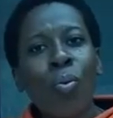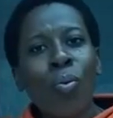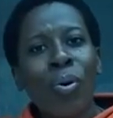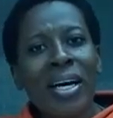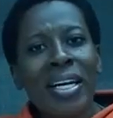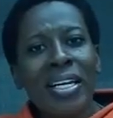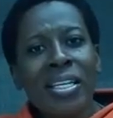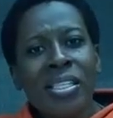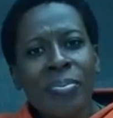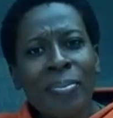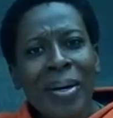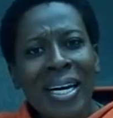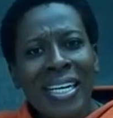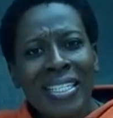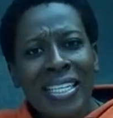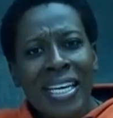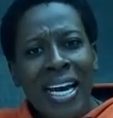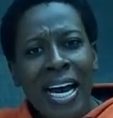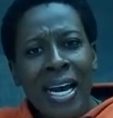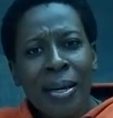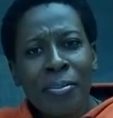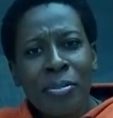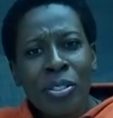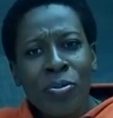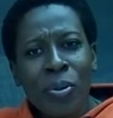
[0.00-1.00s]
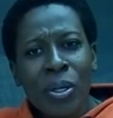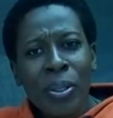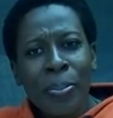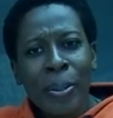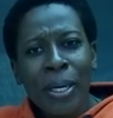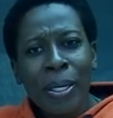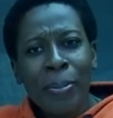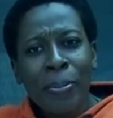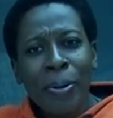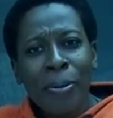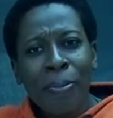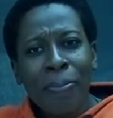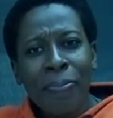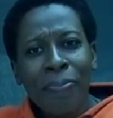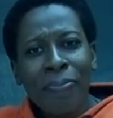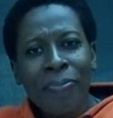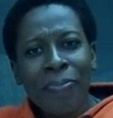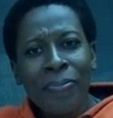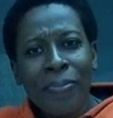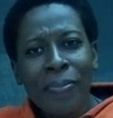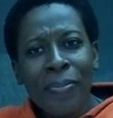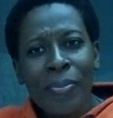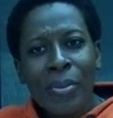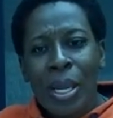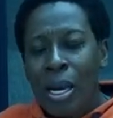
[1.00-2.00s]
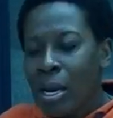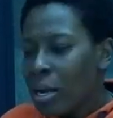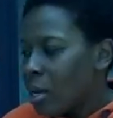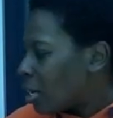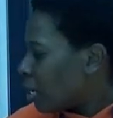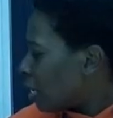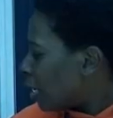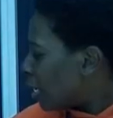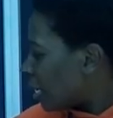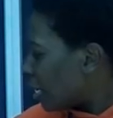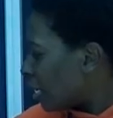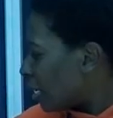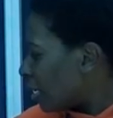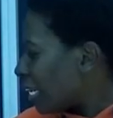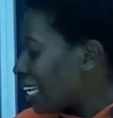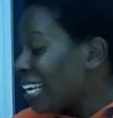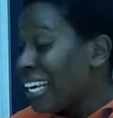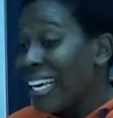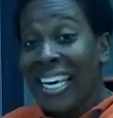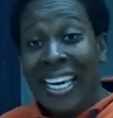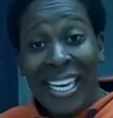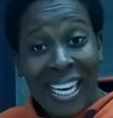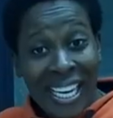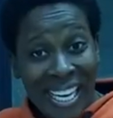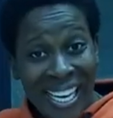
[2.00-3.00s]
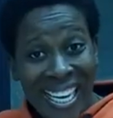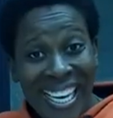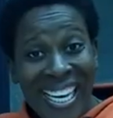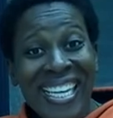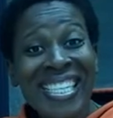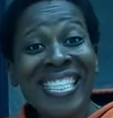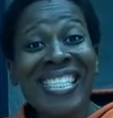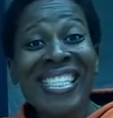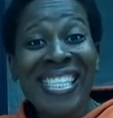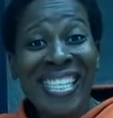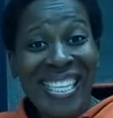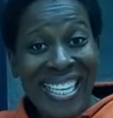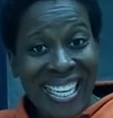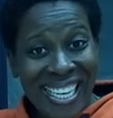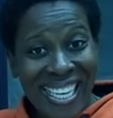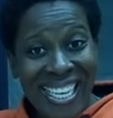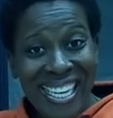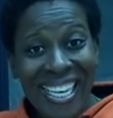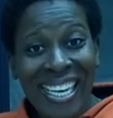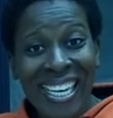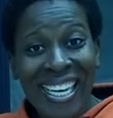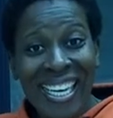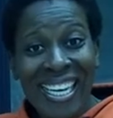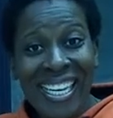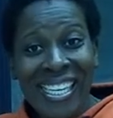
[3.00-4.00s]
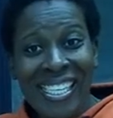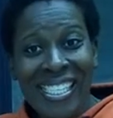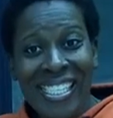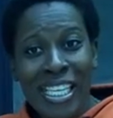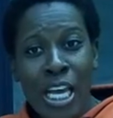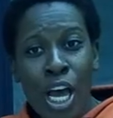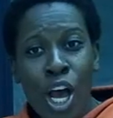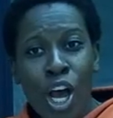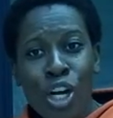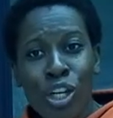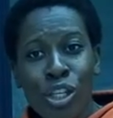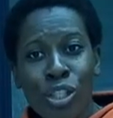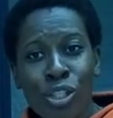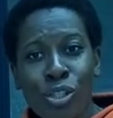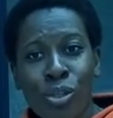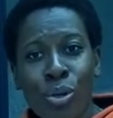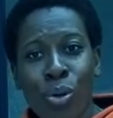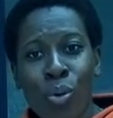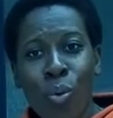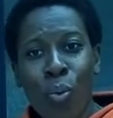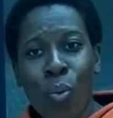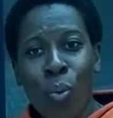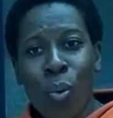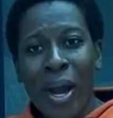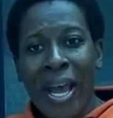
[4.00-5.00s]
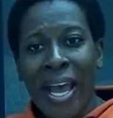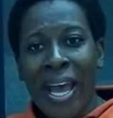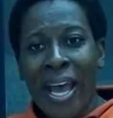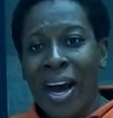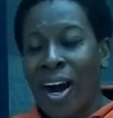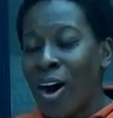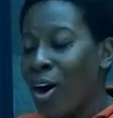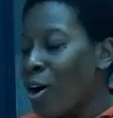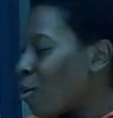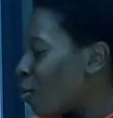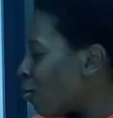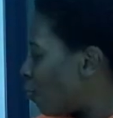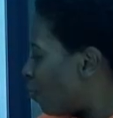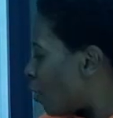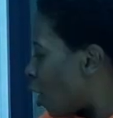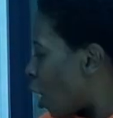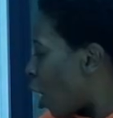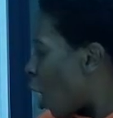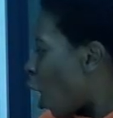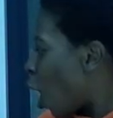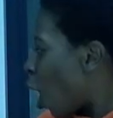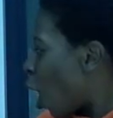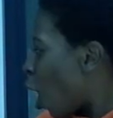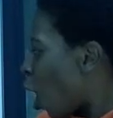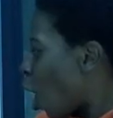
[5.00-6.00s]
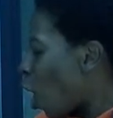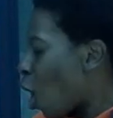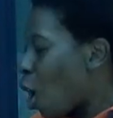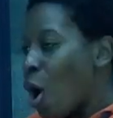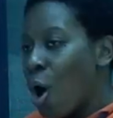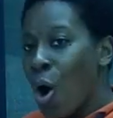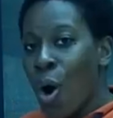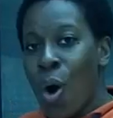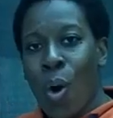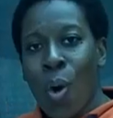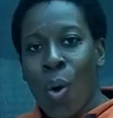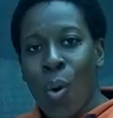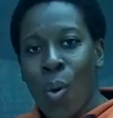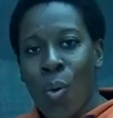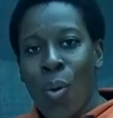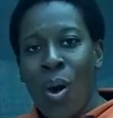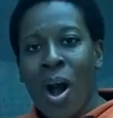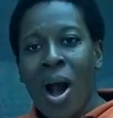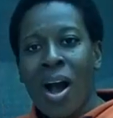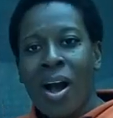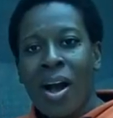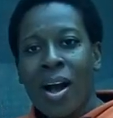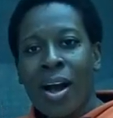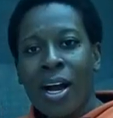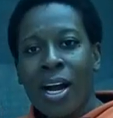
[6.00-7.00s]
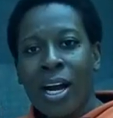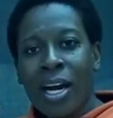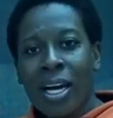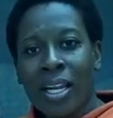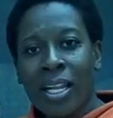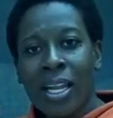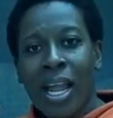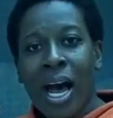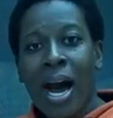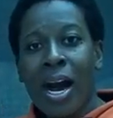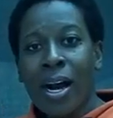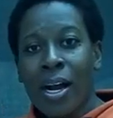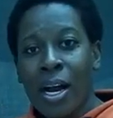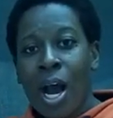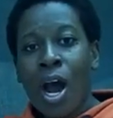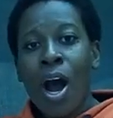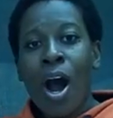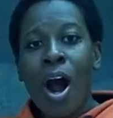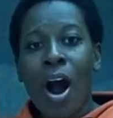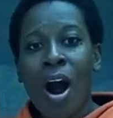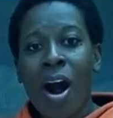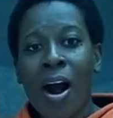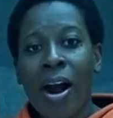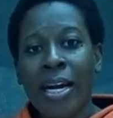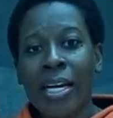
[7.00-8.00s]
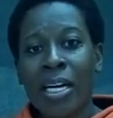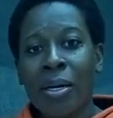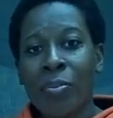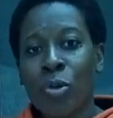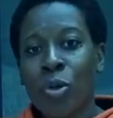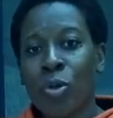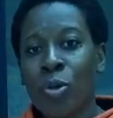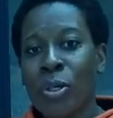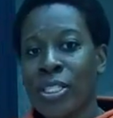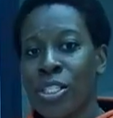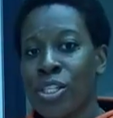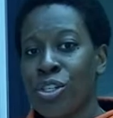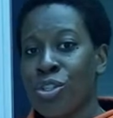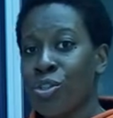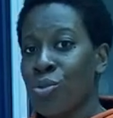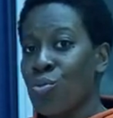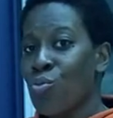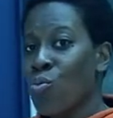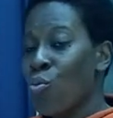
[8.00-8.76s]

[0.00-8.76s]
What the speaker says: what is my time, sweet people? It is 12:00. All right, I'm going to do